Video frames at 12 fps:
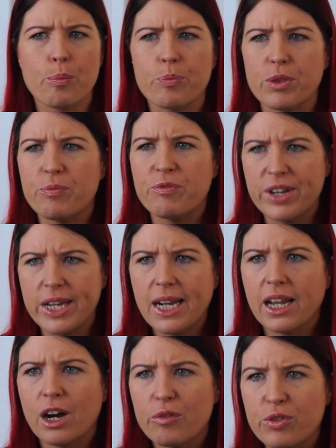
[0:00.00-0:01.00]
the
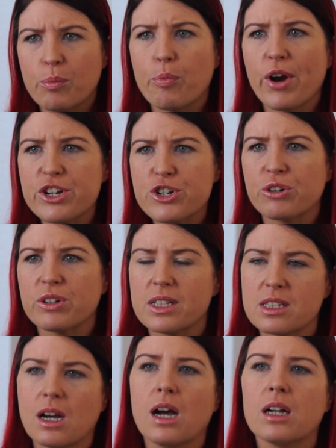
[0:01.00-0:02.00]
feeling of the pressure
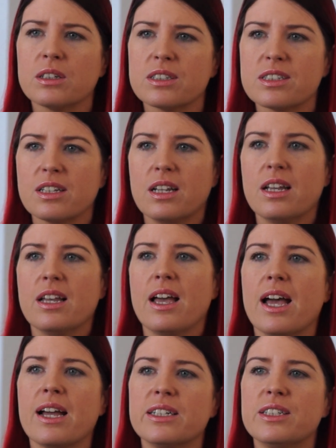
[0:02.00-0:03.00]
that's on us,
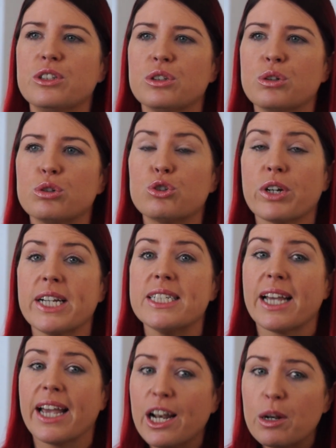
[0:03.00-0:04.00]
and, you know, trying
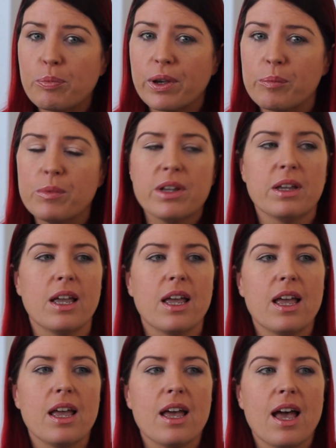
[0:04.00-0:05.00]
to help him,
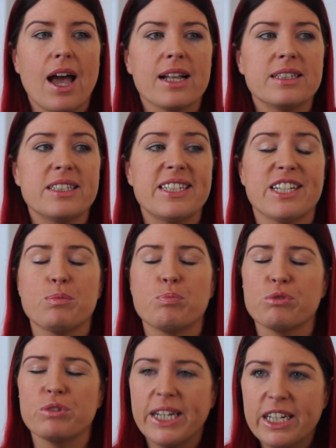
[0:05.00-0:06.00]
and the
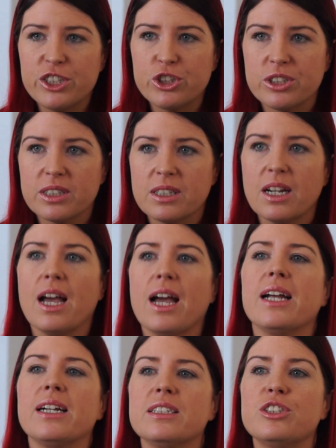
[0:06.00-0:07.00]
desperation,
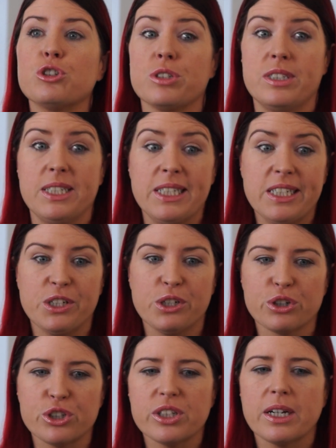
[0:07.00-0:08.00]
and just seeing
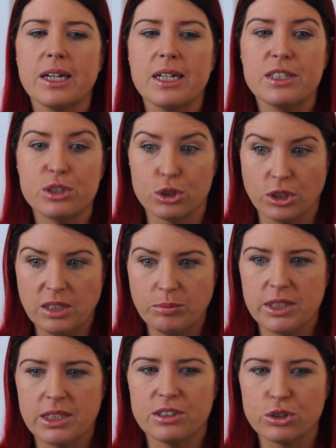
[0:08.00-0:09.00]
your child
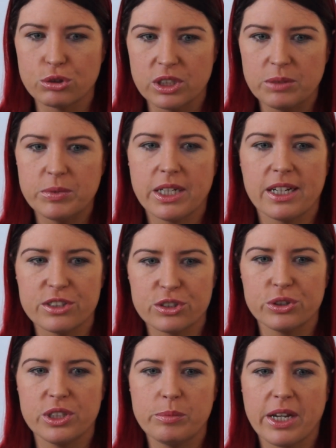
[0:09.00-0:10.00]
screaming and screaming and
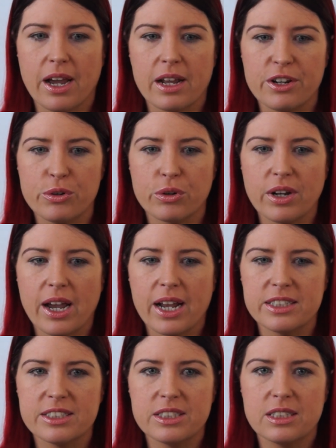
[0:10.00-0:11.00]
screaming, and you
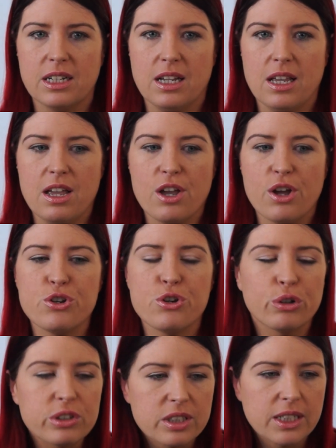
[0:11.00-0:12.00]
can't,
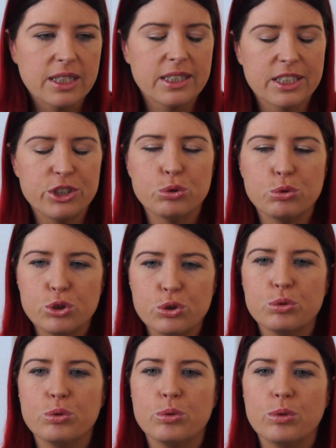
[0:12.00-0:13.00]
nothing that you
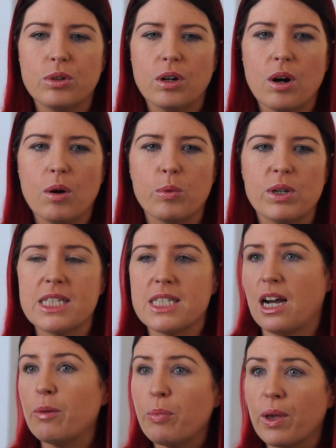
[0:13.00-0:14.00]
do will
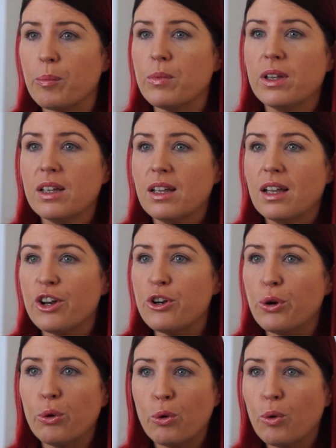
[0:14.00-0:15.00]
stop him.
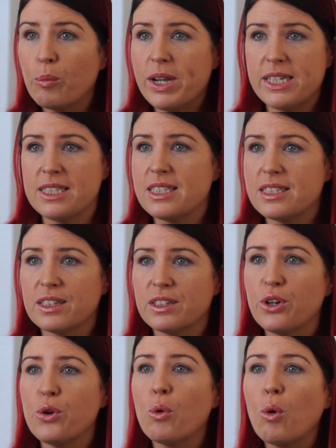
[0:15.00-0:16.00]
No
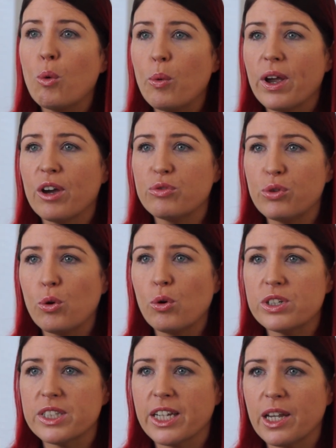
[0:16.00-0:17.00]
medicine, no way of
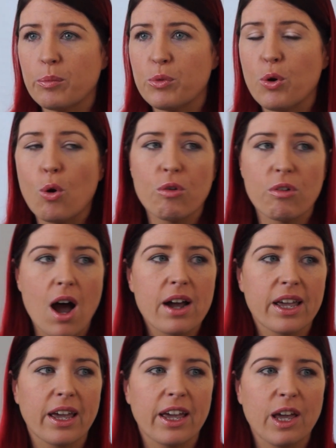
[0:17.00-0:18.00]
holding him, no
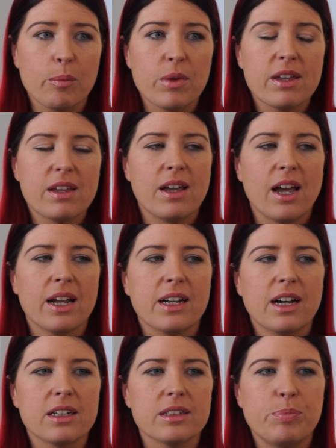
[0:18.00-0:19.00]
rocking him.
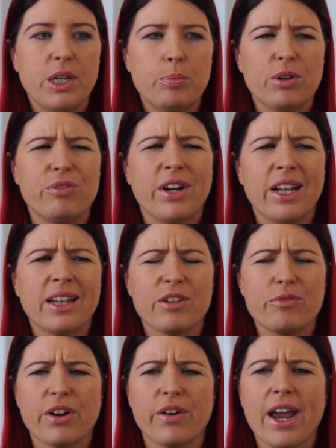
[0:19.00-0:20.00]
And people find
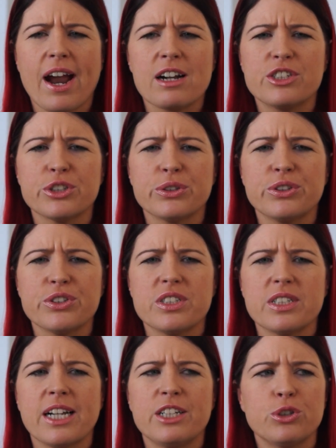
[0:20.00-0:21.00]
that very hard to
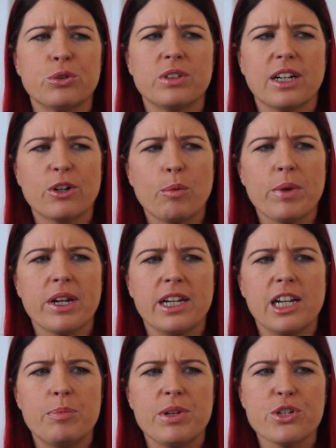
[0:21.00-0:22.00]
understand. You know, they'll come in and
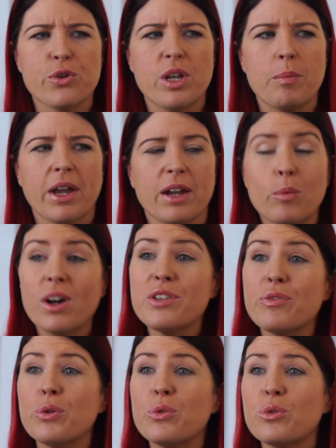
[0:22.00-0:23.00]
he'll be screaming, and what
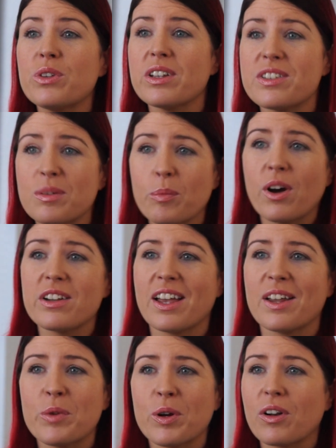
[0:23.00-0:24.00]
if you do this and what?
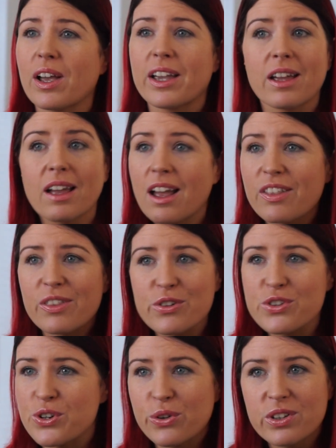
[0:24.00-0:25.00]
And we're like,
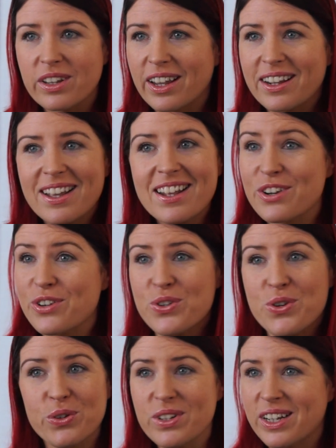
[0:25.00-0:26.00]
There's nothing
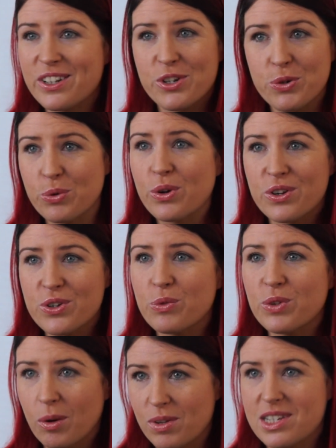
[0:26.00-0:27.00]
that you can
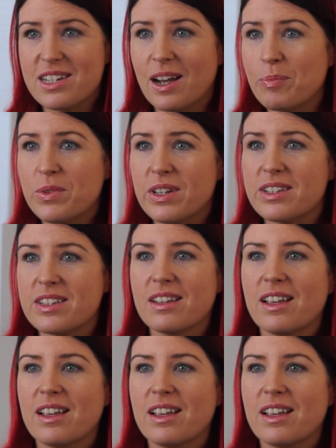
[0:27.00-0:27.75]
do that will stop this.